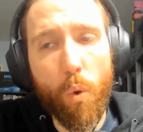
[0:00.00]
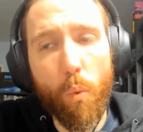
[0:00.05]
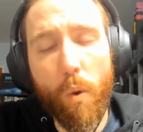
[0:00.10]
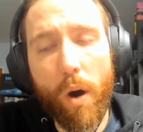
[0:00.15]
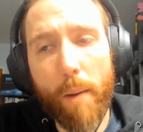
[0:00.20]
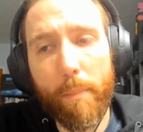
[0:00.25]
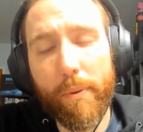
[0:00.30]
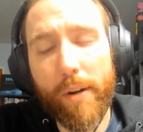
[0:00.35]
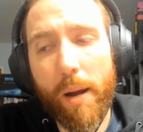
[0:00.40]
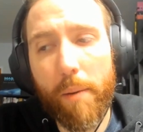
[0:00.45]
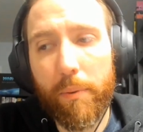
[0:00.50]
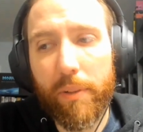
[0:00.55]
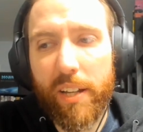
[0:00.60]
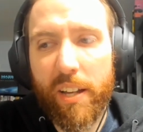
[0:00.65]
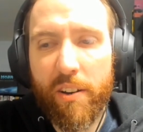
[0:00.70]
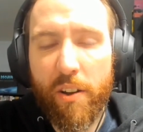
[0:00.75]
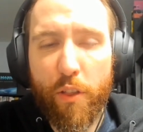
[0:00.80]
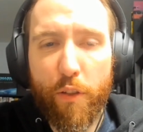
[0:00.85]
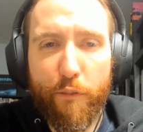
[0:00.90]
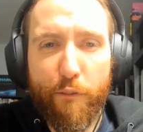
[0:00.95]
while probably
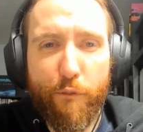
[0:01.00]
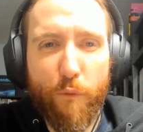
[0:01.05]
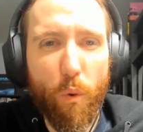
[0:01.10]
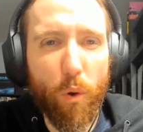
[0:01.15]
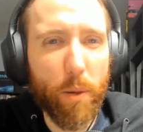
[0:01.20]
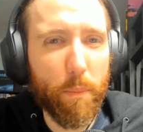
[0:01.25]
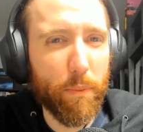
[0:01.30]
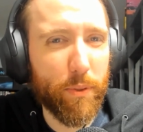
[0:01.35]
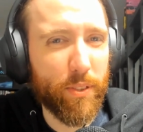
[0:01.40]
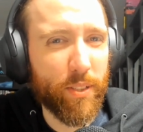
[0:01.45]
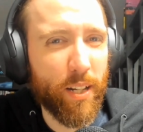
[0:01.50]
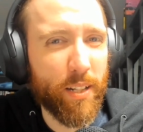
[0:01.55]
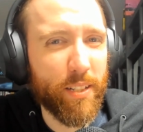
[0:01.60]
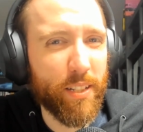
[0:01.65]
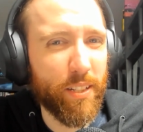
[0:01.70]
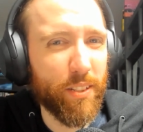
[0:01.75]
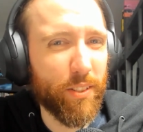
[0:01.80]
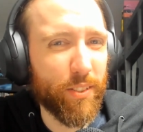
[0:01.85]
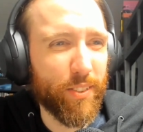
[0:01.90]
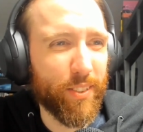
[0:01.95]
another
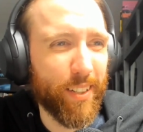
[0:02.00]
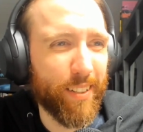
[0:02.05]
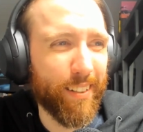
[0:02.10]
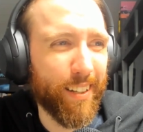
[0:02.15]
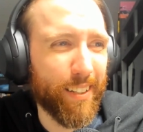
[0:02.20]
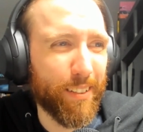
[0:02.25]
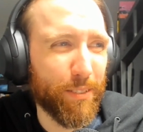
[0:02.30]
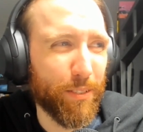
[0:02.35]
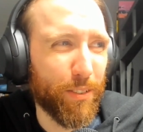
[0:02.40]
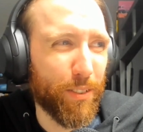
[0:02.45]
40% either said like,